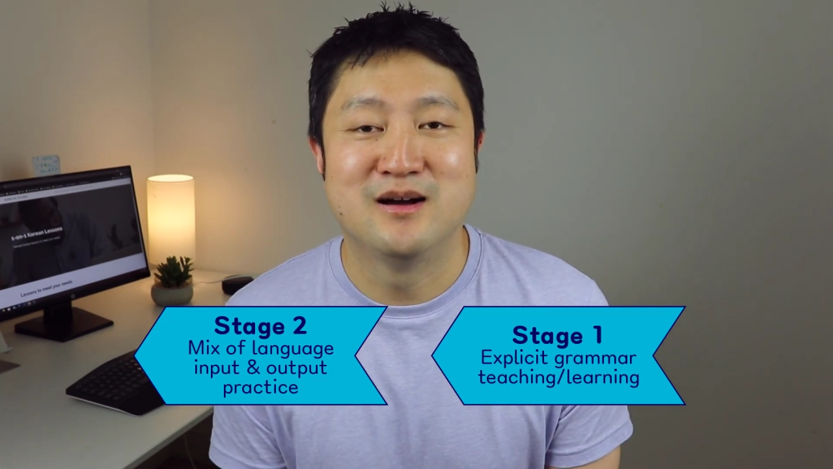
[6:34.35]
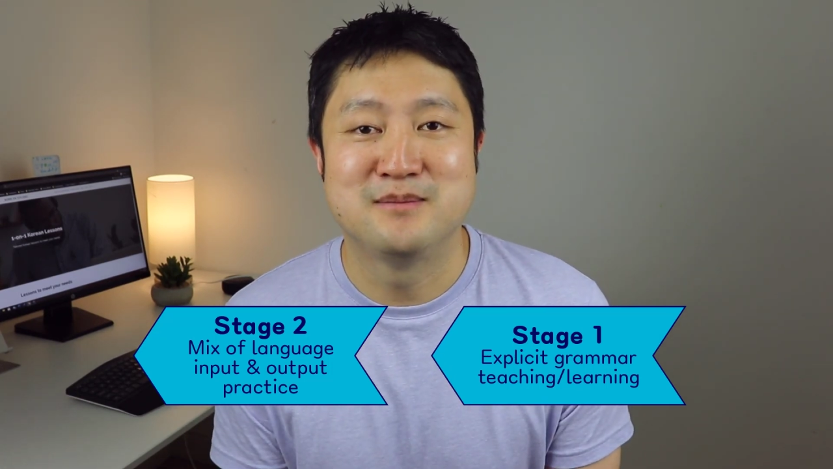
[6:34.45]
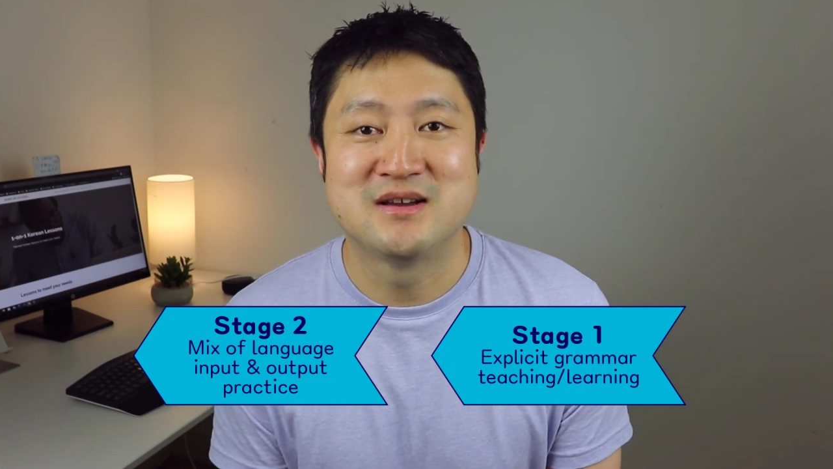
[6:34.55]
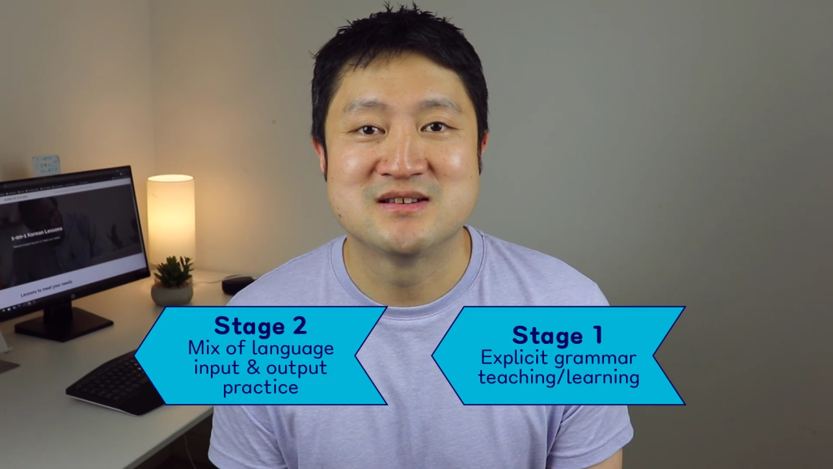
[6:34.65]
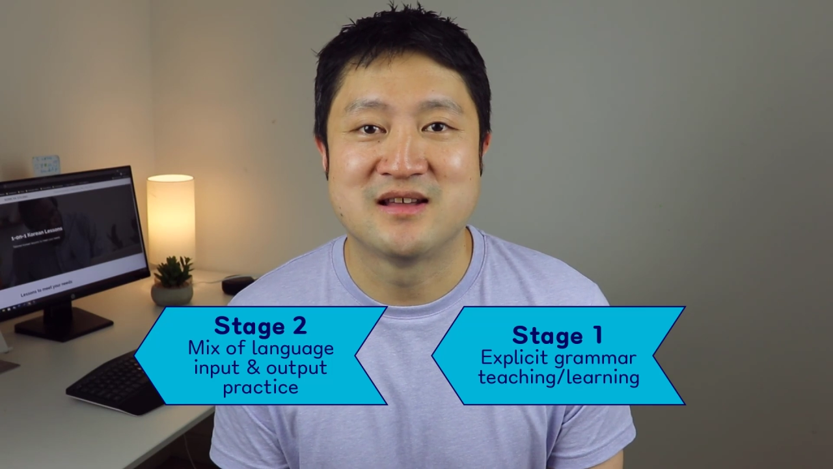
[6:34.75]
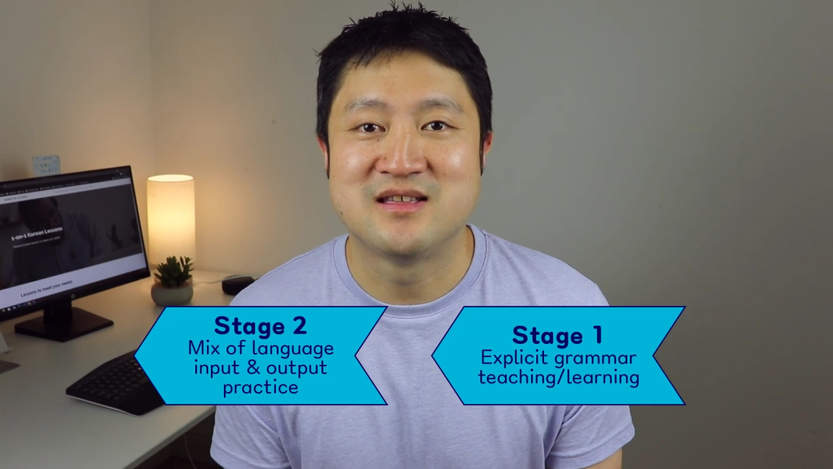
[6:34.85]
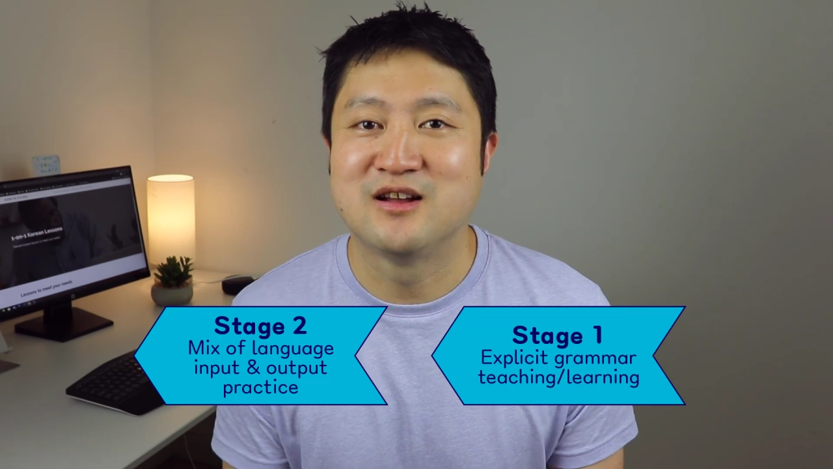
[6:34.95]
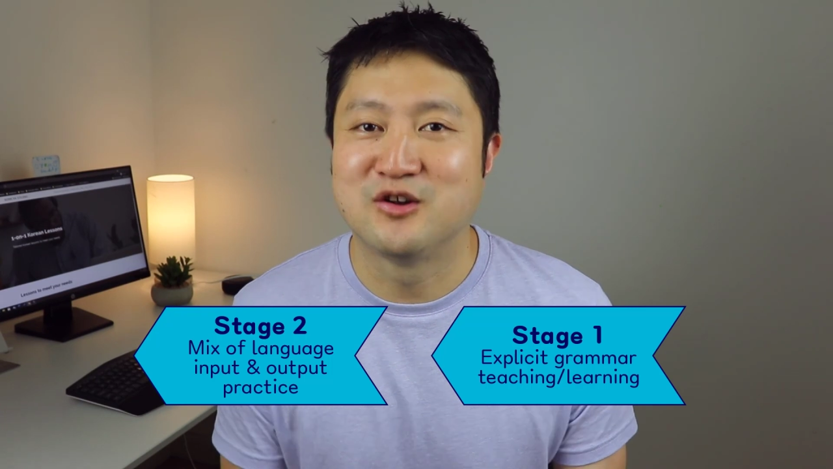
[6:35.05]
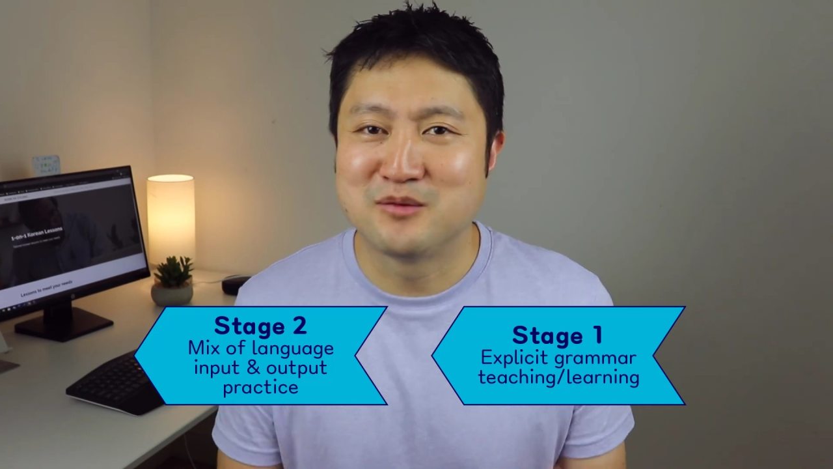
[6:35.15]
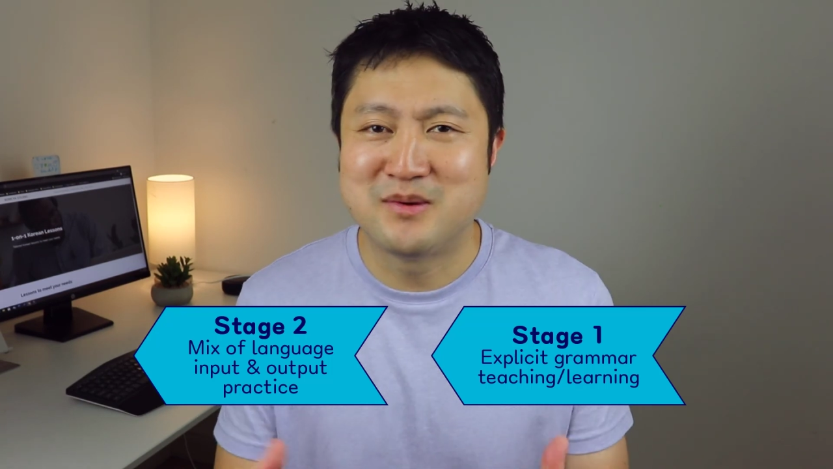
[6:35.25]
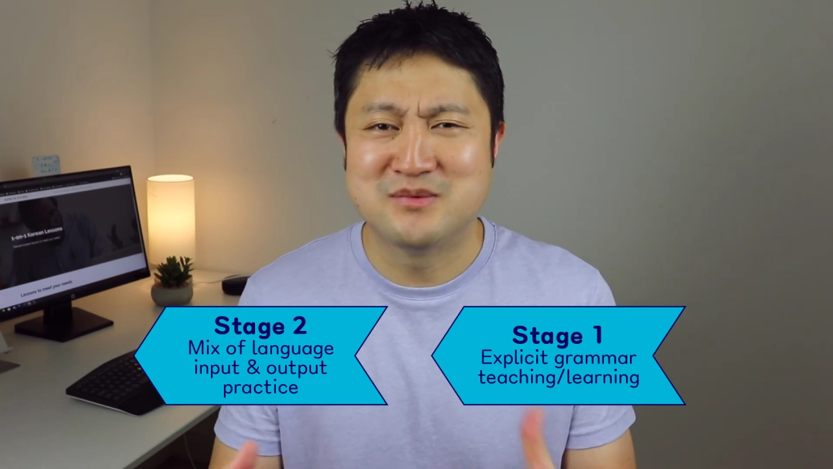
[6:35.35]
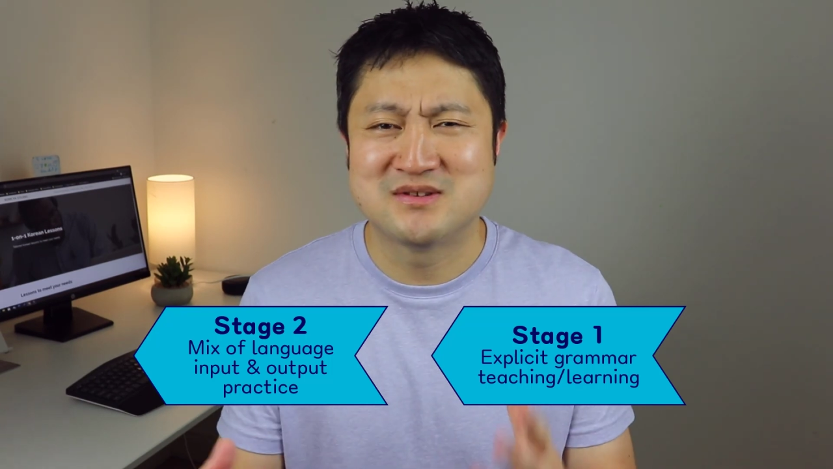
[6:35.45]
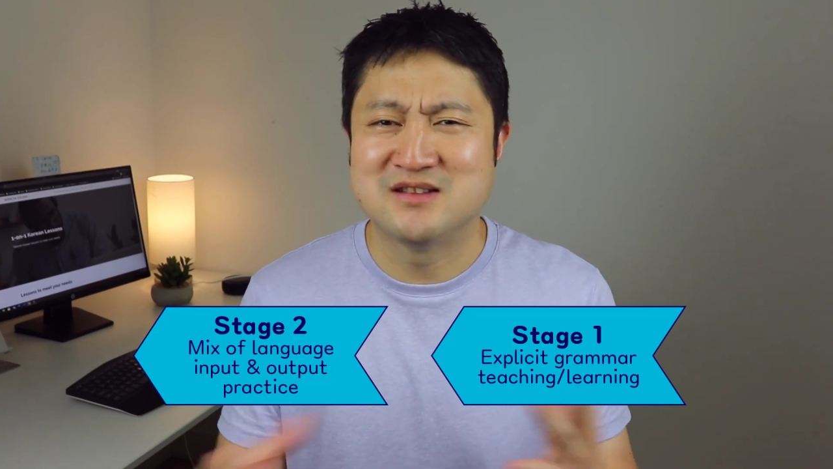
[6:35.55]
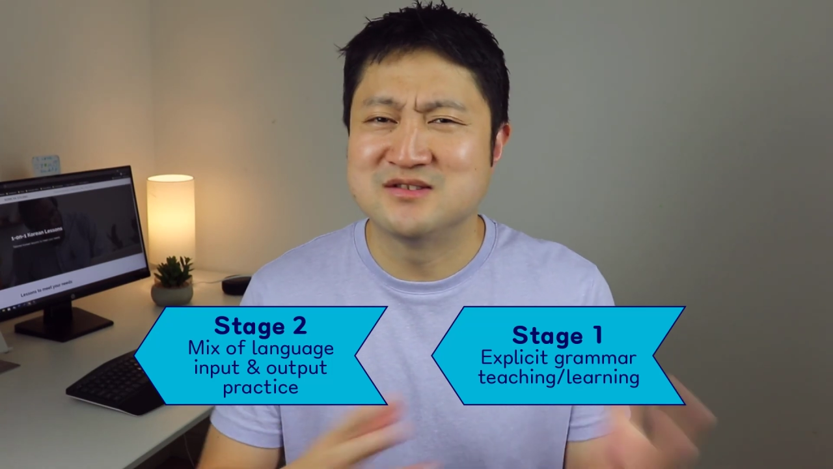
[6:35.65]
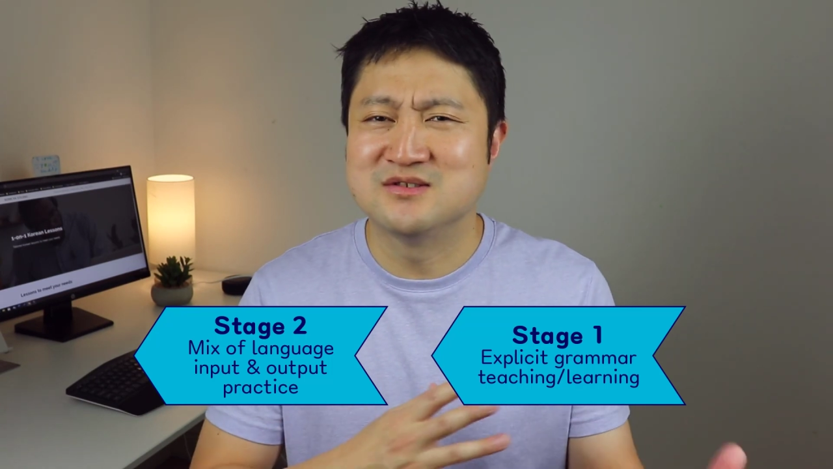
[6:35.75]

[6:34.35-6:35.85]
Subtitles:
because I think a lot of people tend